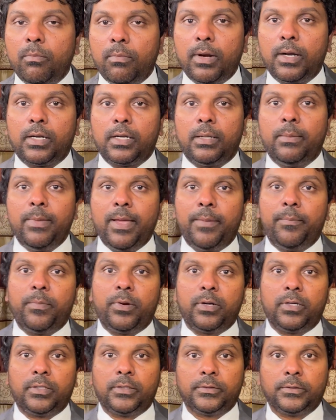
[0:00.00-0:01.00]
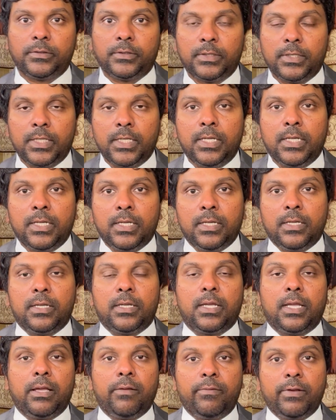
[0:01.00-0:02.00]
But remember,
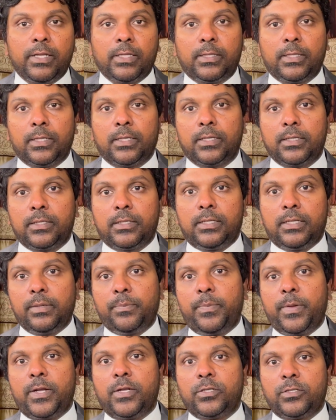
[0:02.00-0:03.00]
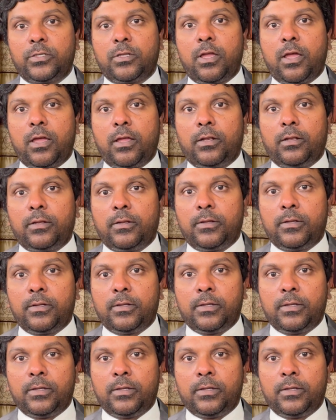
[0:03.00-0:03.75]
everything depends on